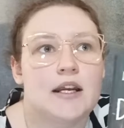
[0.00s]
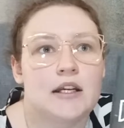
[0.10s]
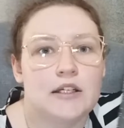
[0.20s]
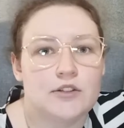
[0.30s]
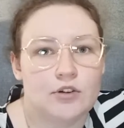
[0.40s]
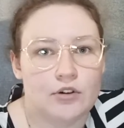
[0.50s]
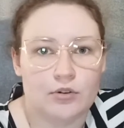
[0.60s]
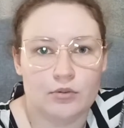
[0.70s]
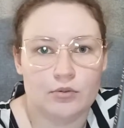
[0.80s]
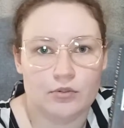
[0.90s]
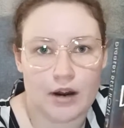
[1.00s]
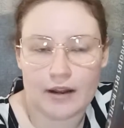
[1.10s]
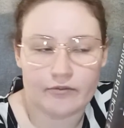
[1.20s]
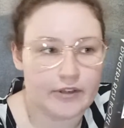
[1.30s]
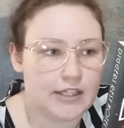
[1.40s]
kind of historical
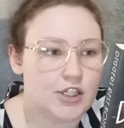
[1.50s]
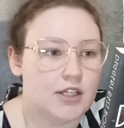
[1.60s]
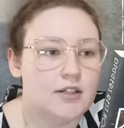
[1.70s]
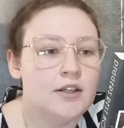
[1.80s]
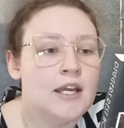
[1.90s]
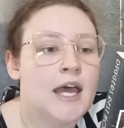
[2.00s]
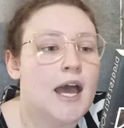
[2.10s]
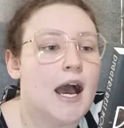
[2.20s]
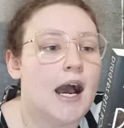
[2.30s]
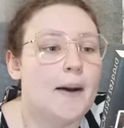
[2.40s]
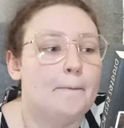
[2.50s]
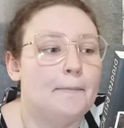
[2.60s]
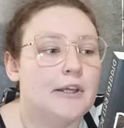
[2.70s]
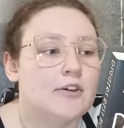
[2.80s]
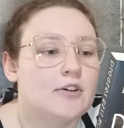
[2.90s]
crime fiction,
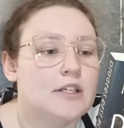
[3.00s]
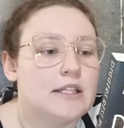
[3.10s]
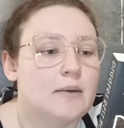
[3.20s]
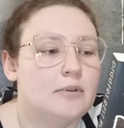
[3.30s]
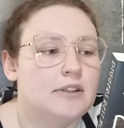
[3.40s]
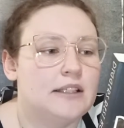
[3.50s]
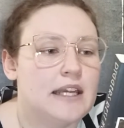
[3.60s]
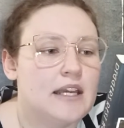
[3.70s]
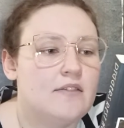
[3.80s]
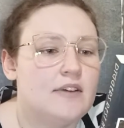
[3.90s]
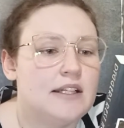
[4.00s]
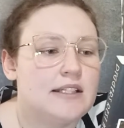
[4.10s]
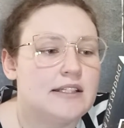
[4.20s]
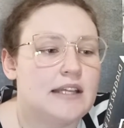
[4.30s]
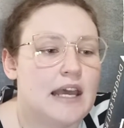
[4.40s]
because I believe
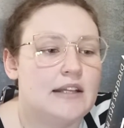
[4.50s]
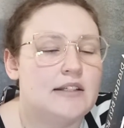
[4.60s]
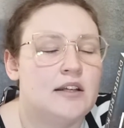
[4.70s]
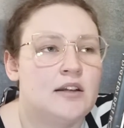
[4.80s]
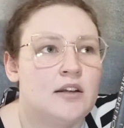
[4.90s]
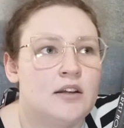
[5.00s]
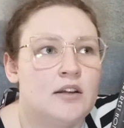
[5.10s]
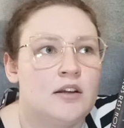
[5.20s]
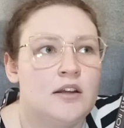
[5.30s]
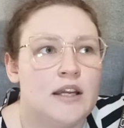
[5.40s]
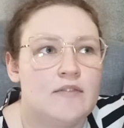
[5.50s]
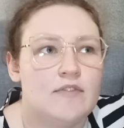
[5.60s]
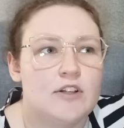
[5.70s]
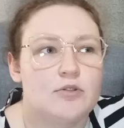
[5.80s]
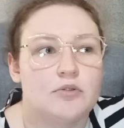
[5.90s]
it's set in
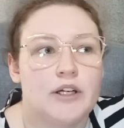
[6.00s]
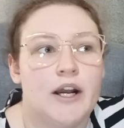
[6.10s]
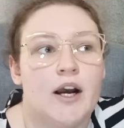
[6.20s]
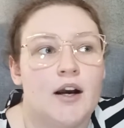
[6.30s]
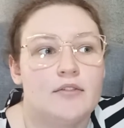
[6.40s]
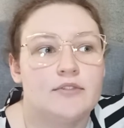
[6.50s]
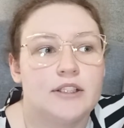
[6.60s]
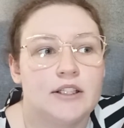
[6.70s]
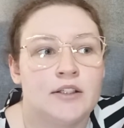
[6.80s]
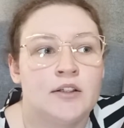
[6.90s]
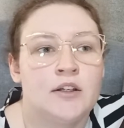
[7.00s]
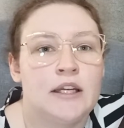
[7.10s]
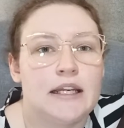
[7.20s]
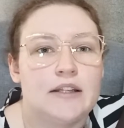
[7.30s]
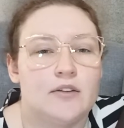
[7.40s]
Victoria after
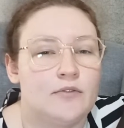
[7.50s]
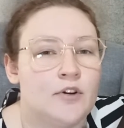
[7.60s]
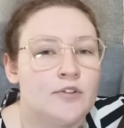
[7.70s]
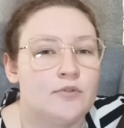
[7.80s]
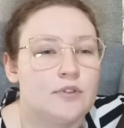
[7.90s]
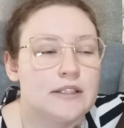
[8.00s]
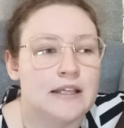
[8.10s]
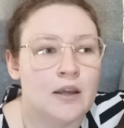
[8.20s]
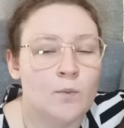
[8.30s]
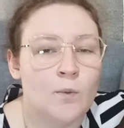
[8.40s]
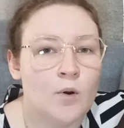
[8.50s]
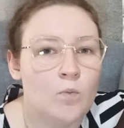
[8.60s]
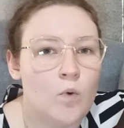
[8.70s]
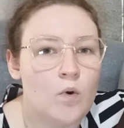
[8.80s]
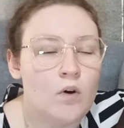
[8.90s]
either the First or the Second
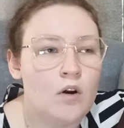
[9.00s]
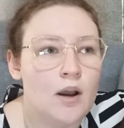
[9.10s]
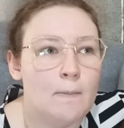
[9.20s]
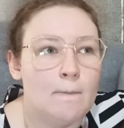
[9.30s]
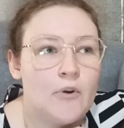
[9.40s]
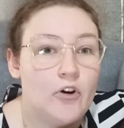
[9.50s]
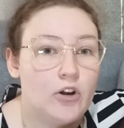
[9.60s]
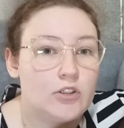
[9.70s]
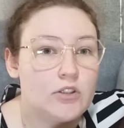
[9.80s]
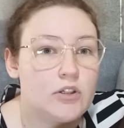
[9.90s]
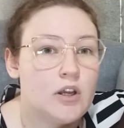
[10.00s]
World War. I'm not